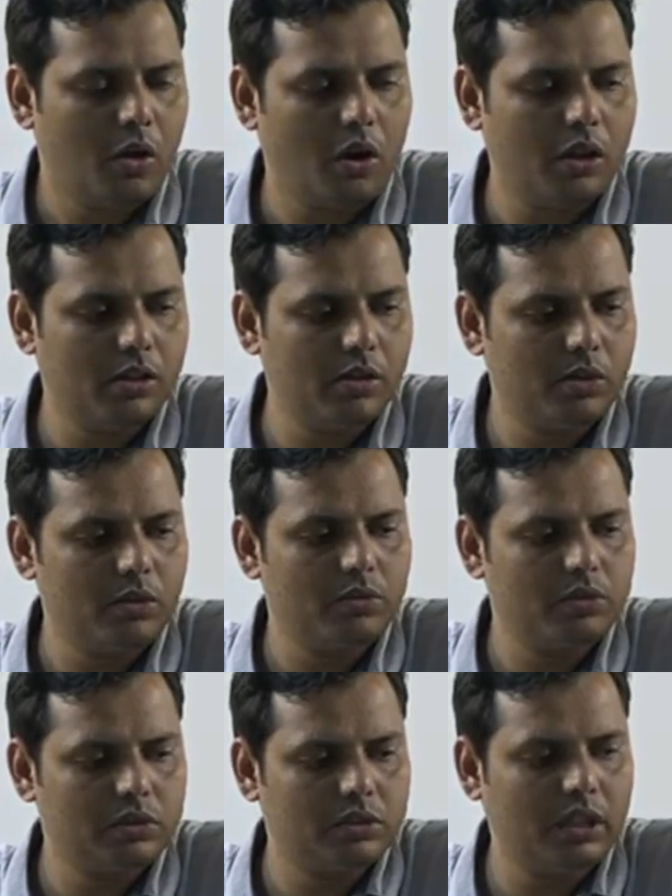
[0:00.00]
Although
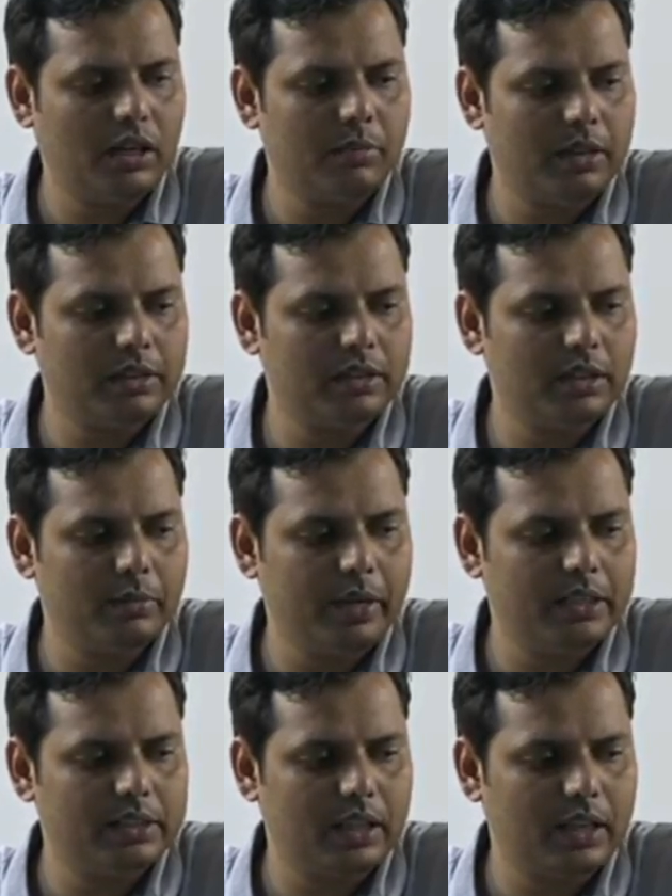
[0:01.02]
still much
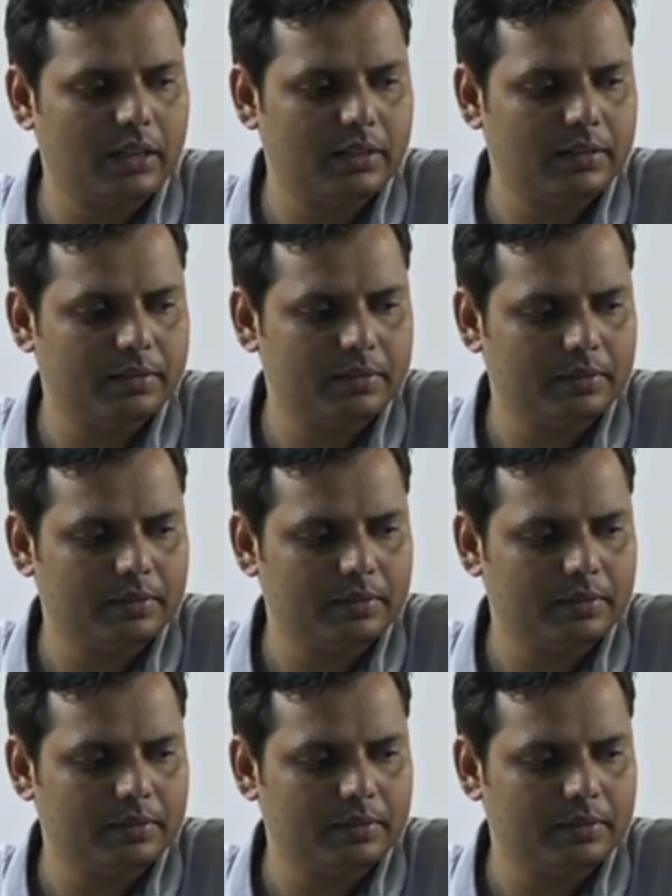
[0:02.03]
debates are